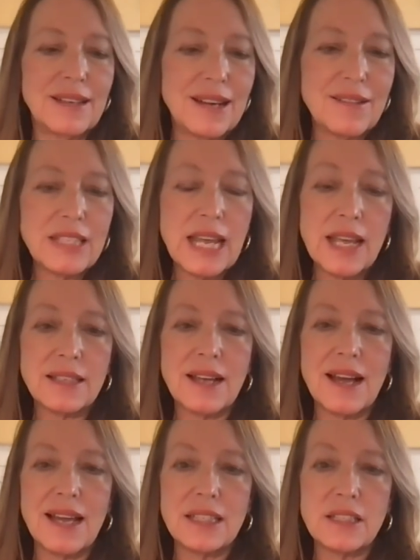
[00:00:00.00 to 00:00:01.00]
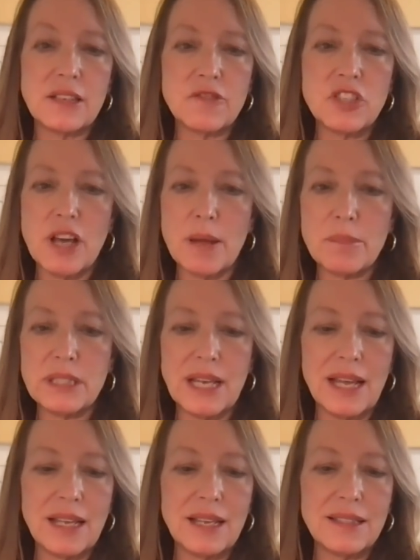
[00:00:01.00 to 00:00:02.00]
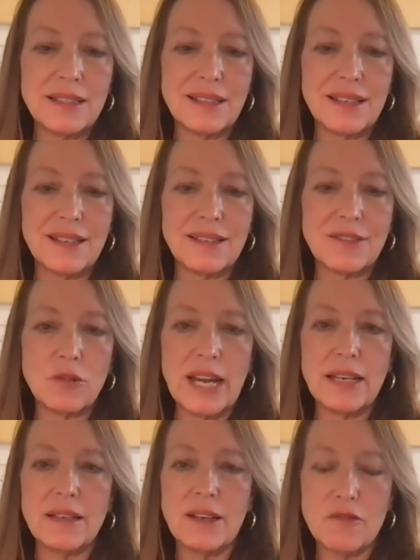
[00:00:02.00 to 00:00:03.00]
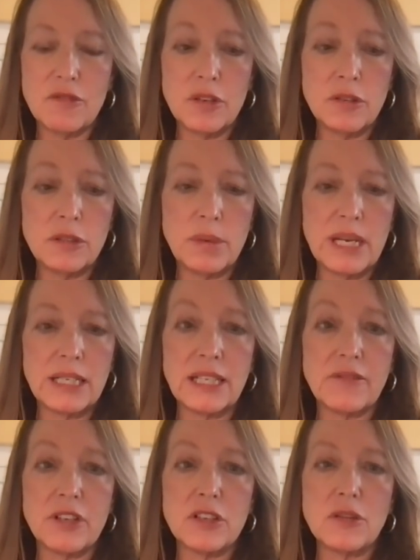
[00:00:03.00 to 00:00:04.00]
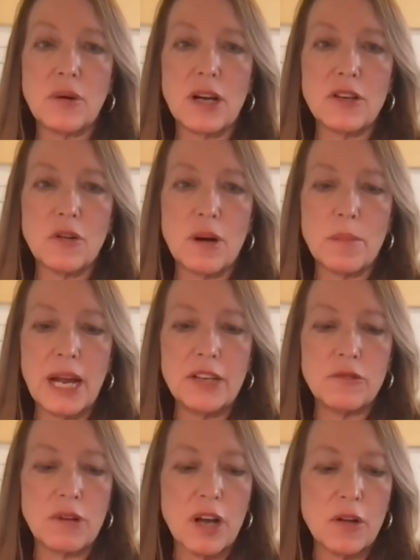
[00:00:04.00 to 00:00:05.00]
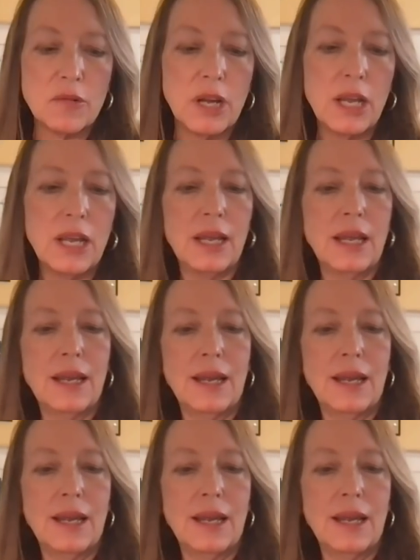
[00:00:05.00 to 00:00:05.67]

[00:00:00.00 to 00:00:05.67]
you know, 10 kinds of chopped salads and great foods being delivered to our door by drone.